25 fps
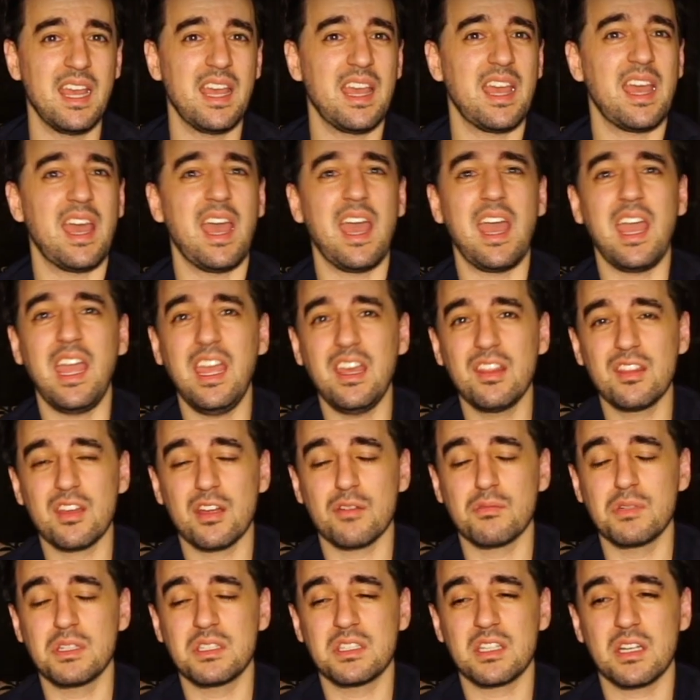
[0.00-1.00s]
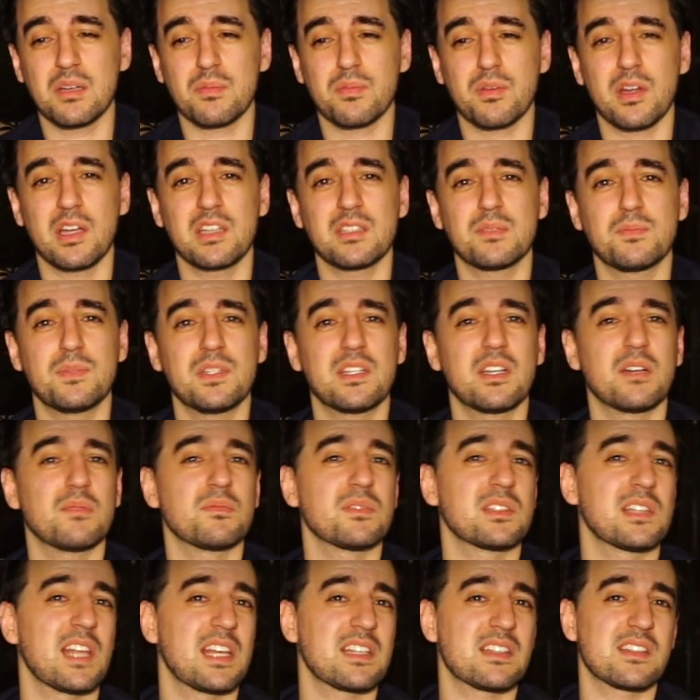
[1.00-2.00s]
A, their retail price
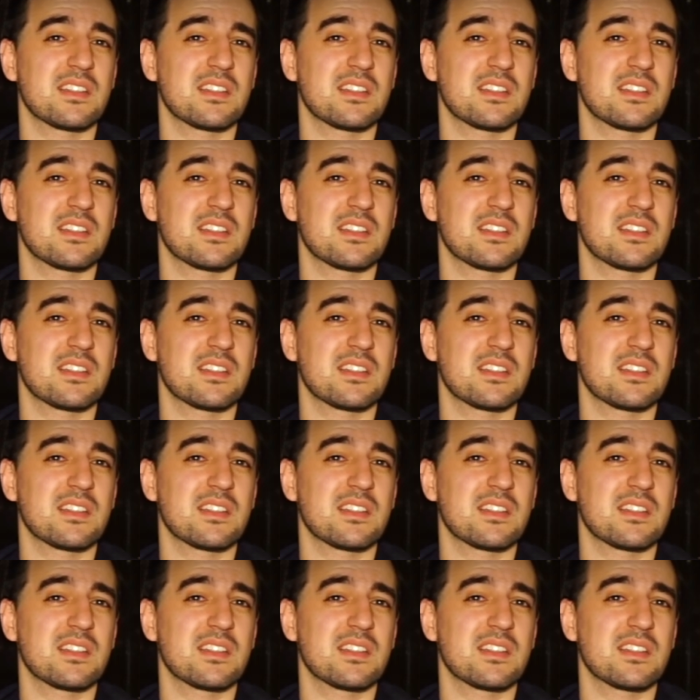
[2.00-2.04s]
becomes less and